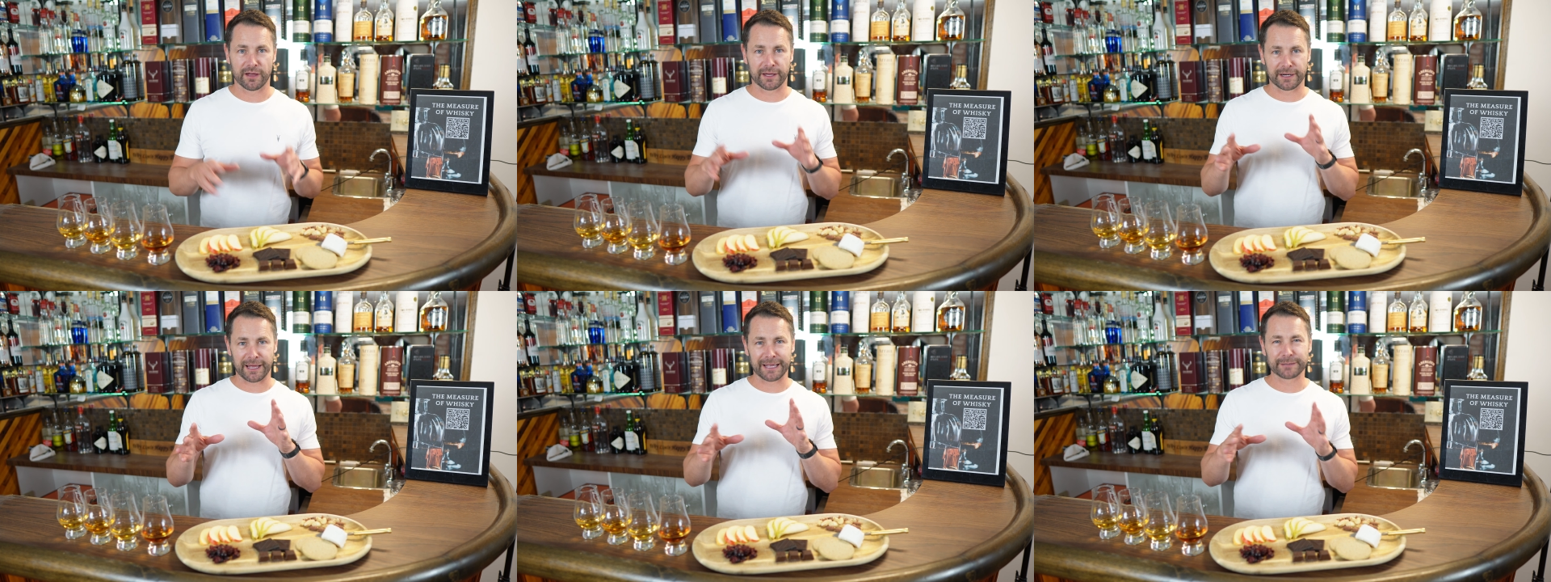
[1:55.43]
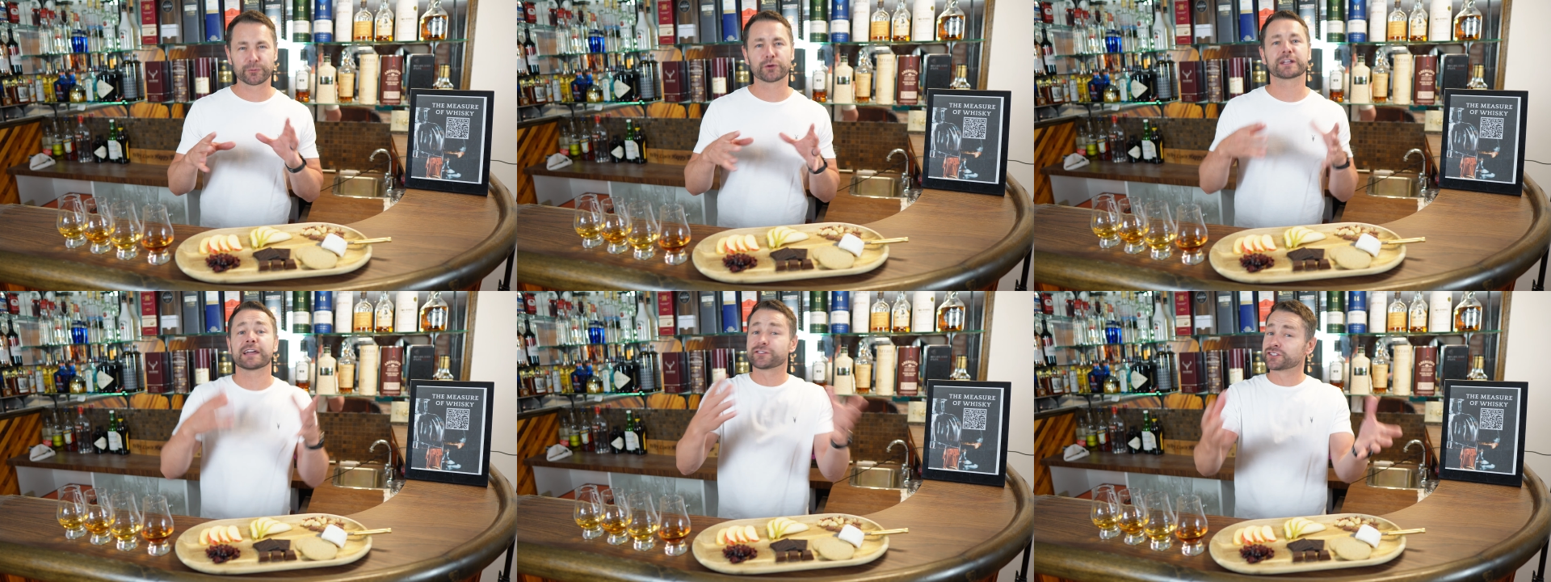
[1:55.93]
and I'm going
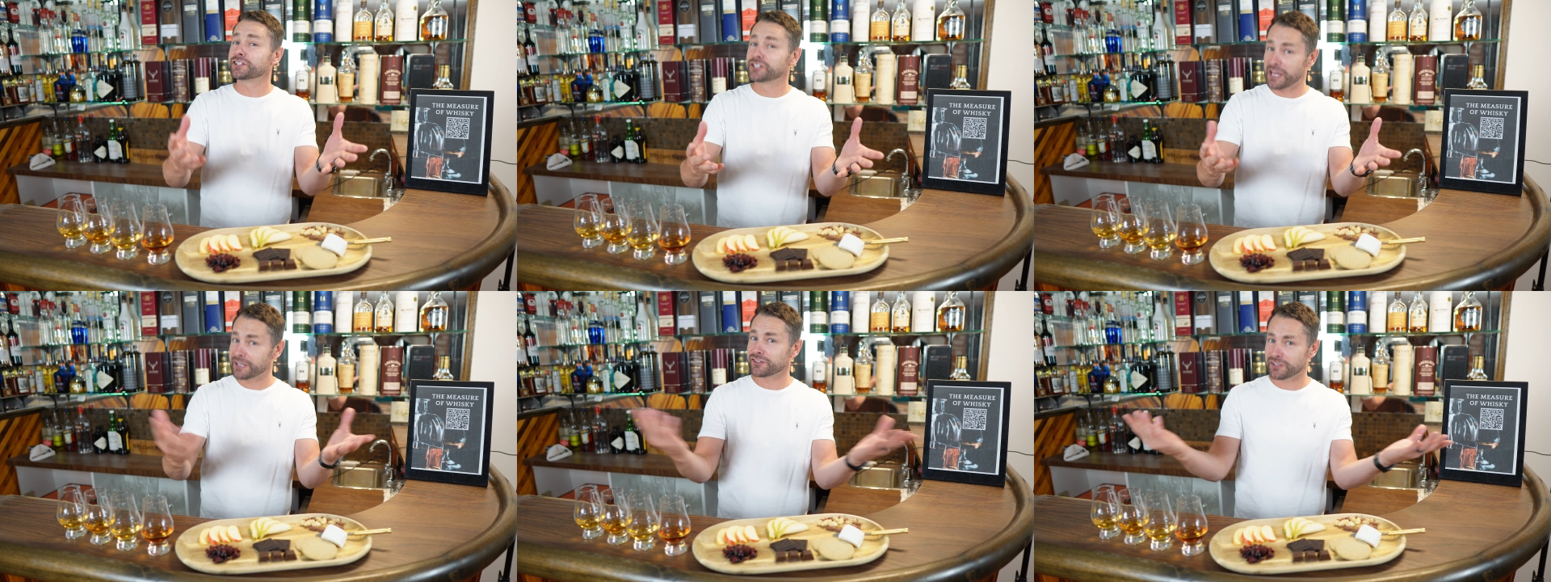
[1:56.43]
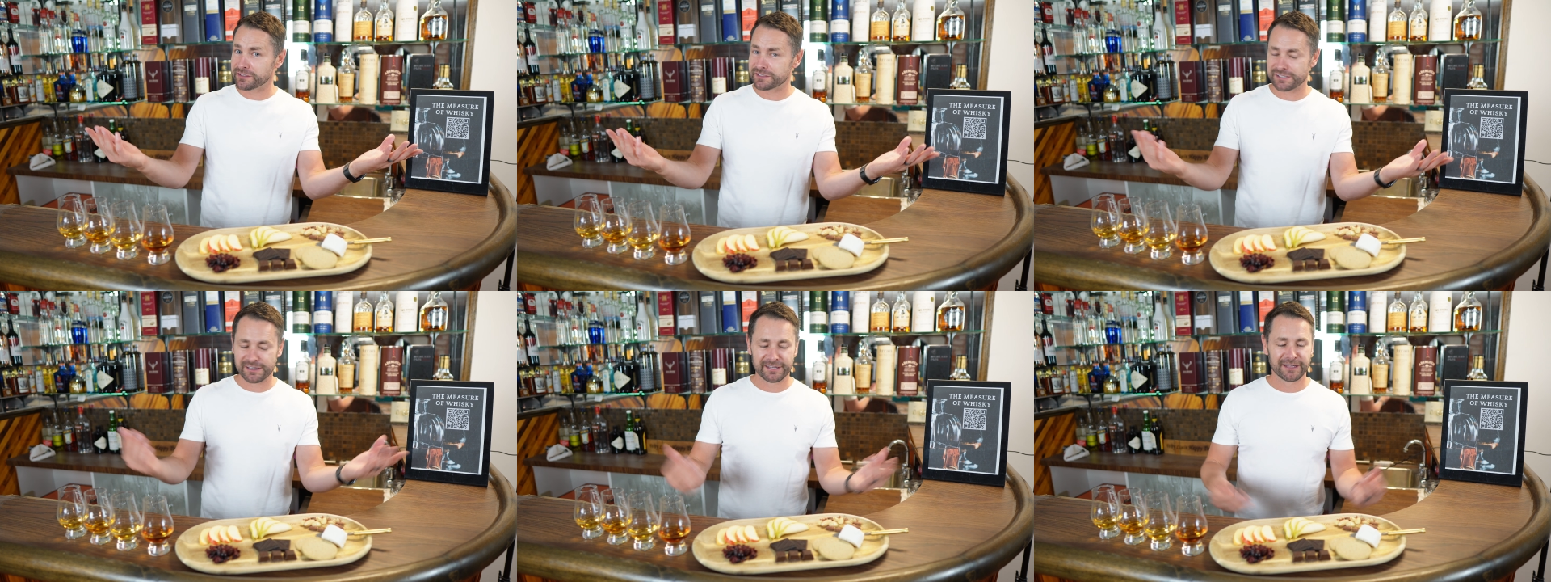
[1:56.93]
to give suggestions